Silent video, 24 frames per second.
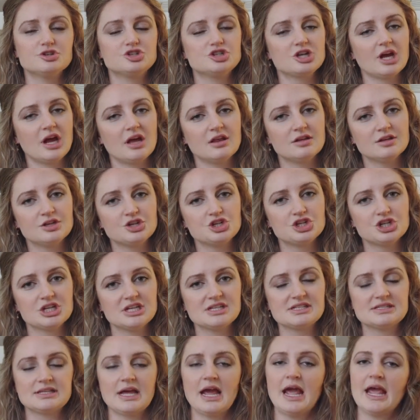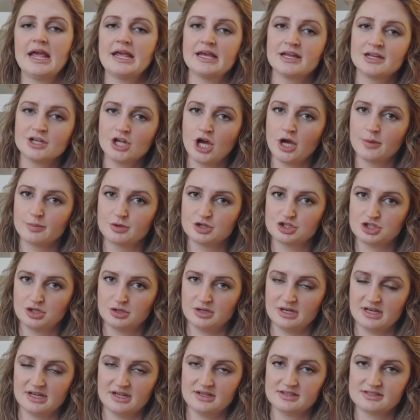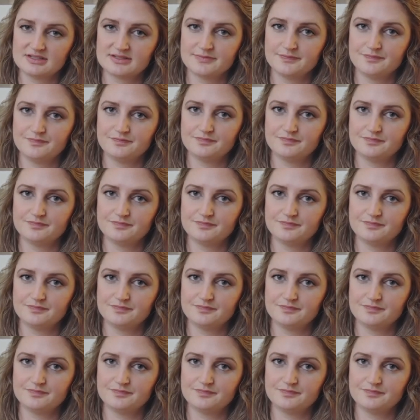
challenges and opportunities.